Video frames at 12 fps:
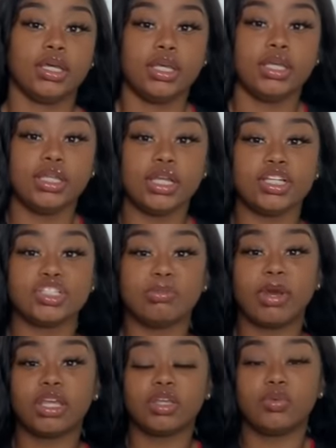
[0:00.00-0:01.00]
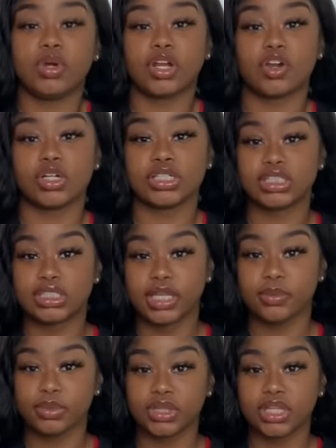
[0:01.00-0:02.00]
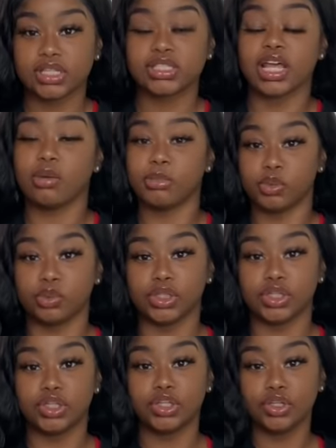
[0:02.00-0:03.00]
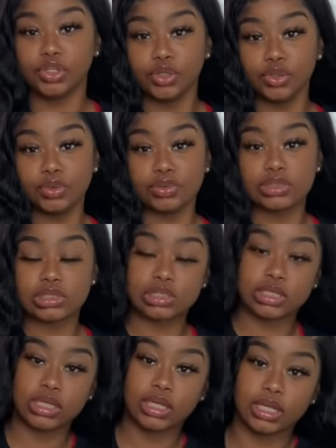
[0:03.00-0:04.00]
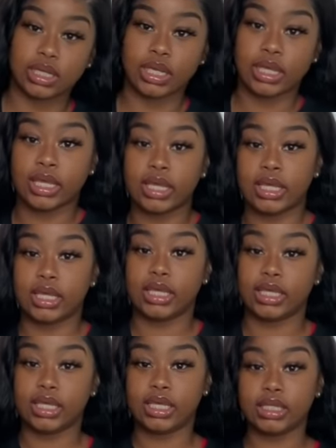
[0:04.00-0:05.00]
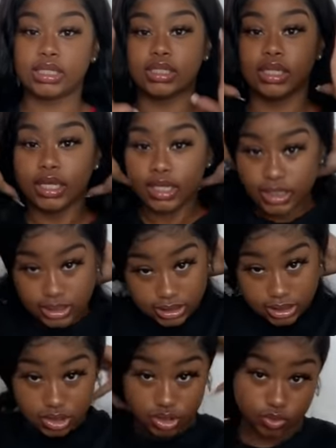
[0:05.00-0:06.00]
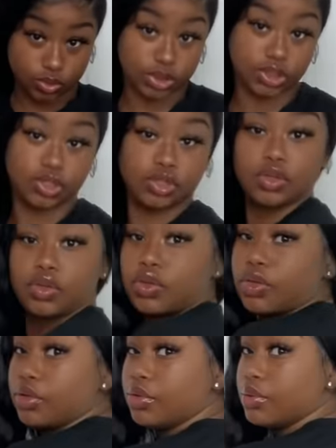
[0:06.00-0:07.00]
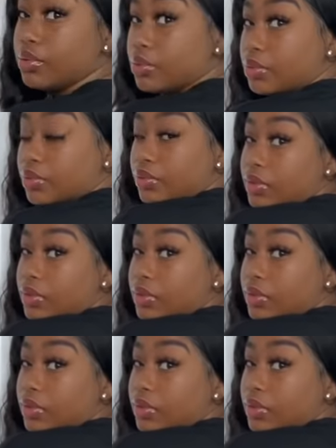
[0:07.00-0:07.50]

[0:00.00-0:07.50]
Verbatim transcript: And yes, you might can wear a corset with this. That would be really cute. And yes, this is really cute.